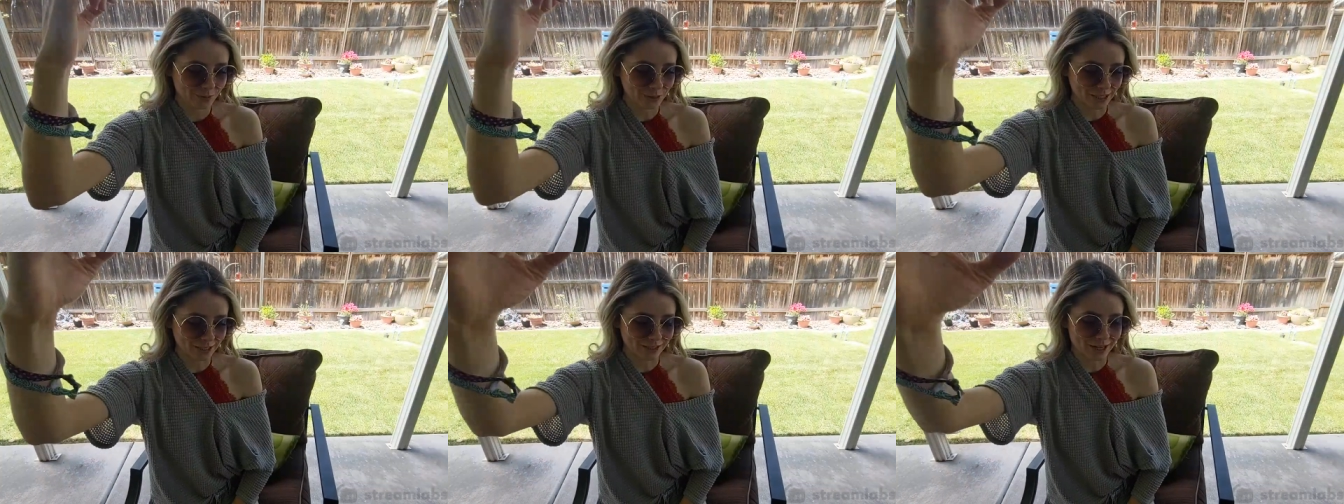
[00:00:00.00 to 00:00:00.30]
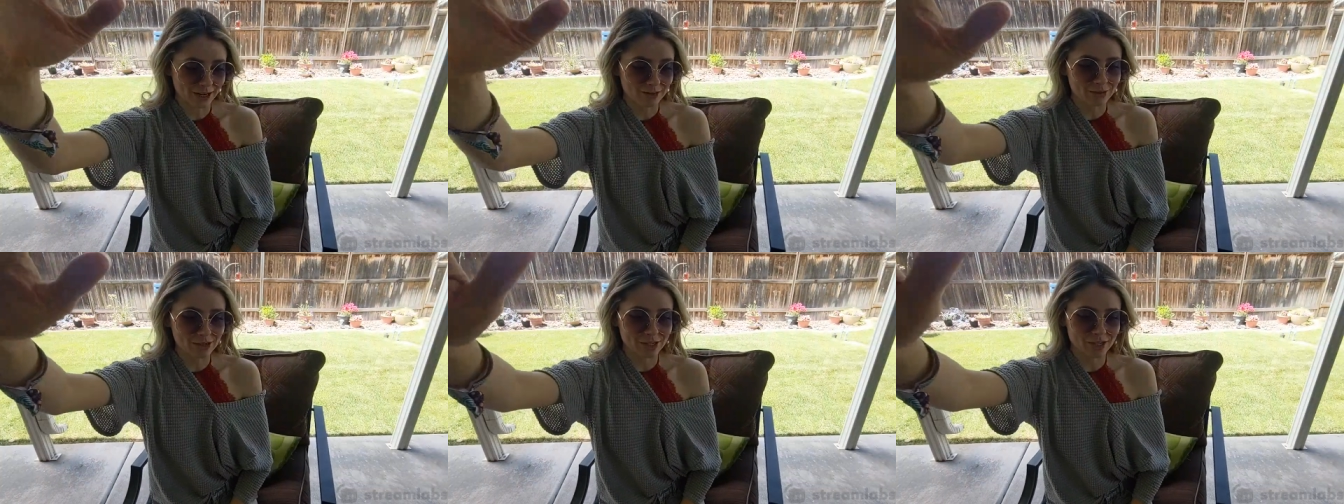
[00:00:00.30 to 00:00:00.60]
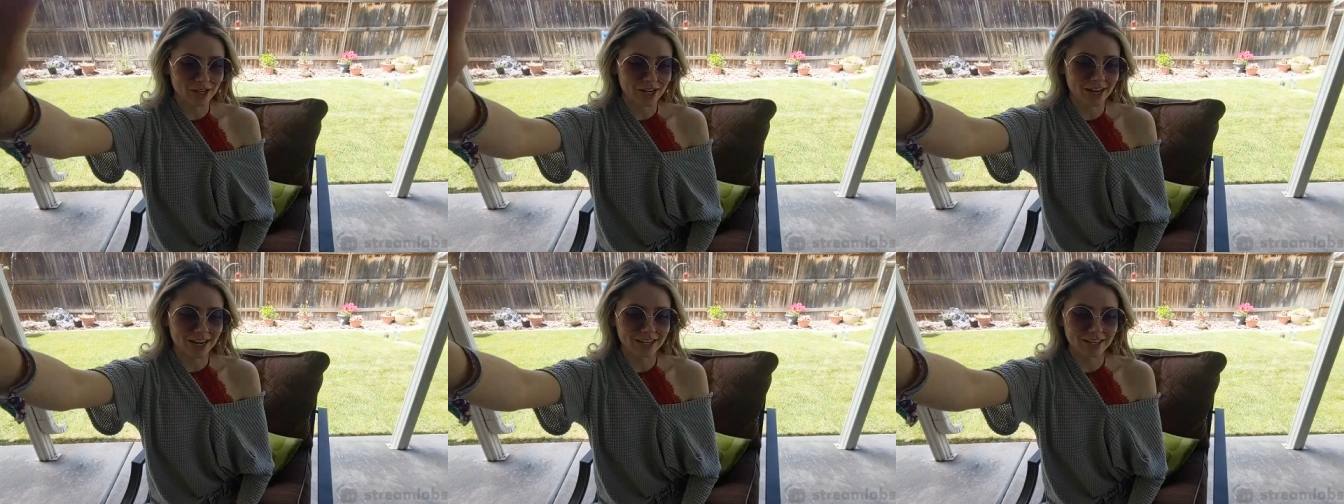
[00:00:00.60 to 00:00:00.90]
Okay. I
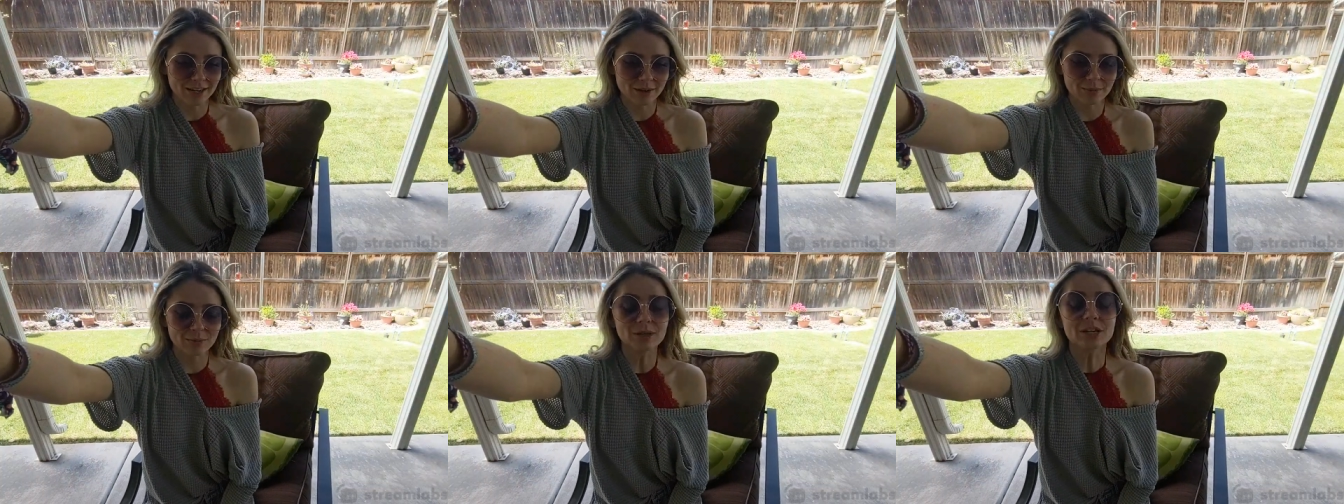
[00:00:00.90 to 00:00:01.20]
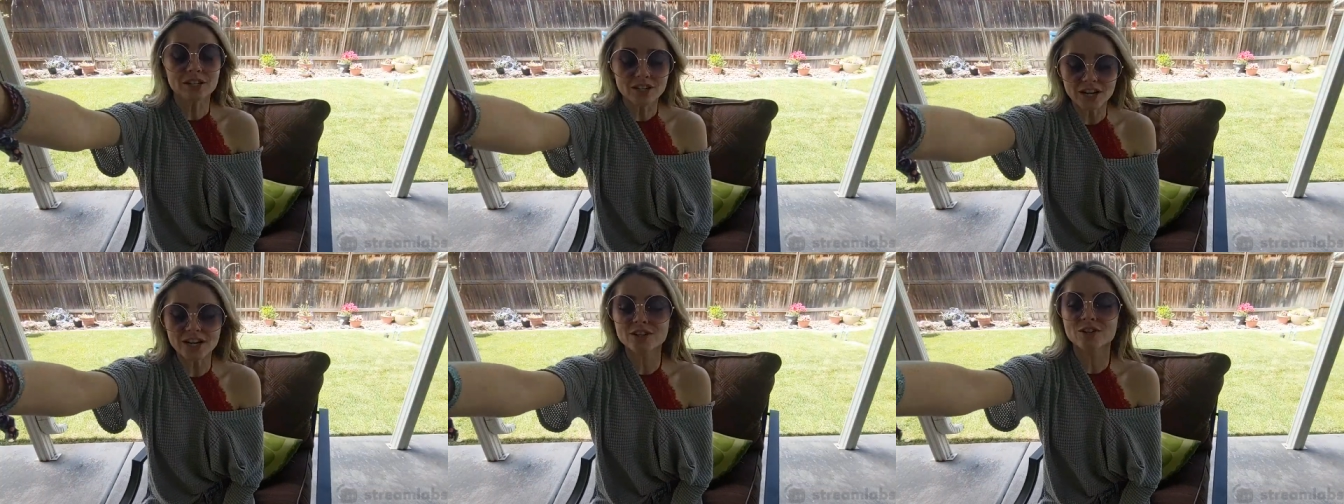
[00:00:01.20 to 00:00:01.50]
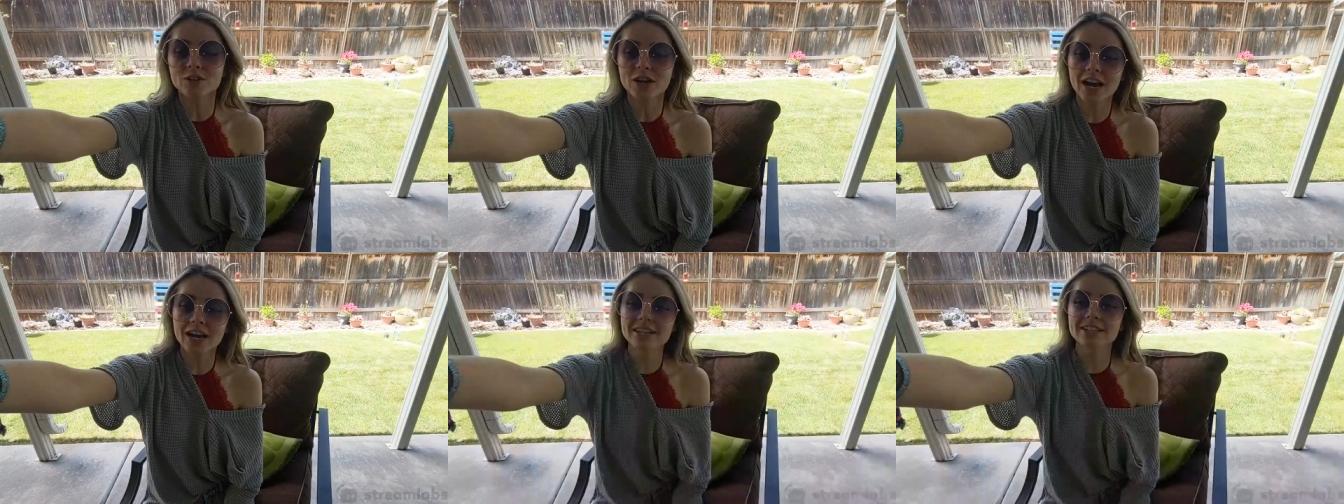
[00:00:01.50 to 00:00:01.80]
appreciate you guys. I
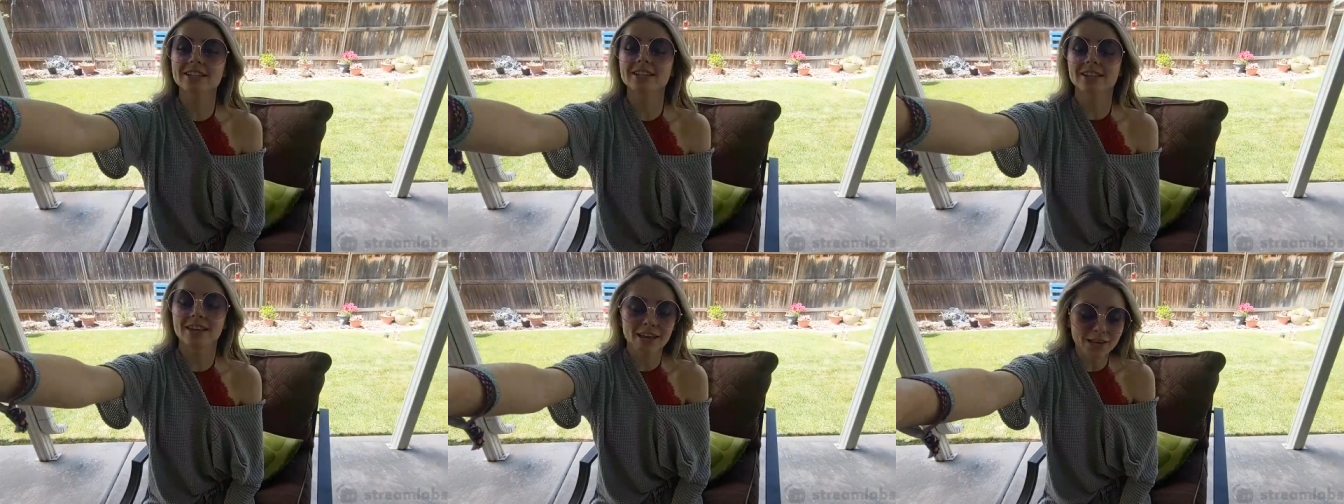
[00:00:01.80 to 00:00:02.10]
appreciate you guys.